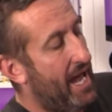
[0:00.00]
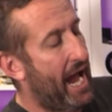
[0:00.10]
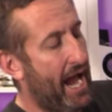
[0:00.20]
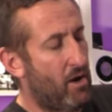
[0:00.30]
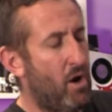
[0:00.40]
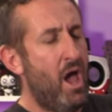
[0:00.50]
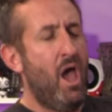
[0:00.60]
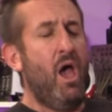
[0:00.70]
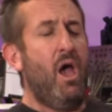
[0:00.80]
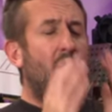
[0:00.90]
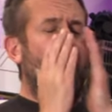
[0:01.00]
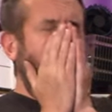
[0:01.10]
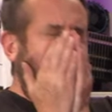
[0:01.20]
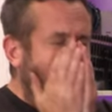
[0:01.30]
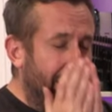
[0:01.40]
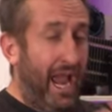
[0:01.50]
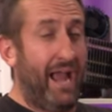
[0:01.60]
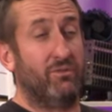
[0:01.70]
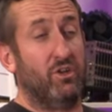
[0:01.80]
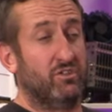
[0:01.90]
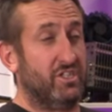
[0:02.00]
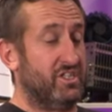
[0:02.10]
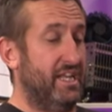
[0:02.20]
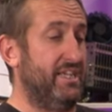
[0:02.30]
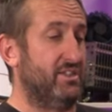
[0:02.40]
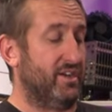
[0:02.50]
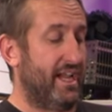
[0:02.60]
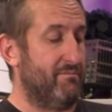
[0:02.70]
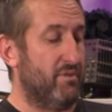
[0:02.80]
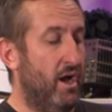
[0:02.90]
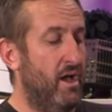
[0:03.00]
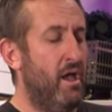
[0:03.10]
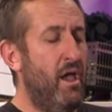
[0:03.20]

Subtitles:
how not to sneeze on camera.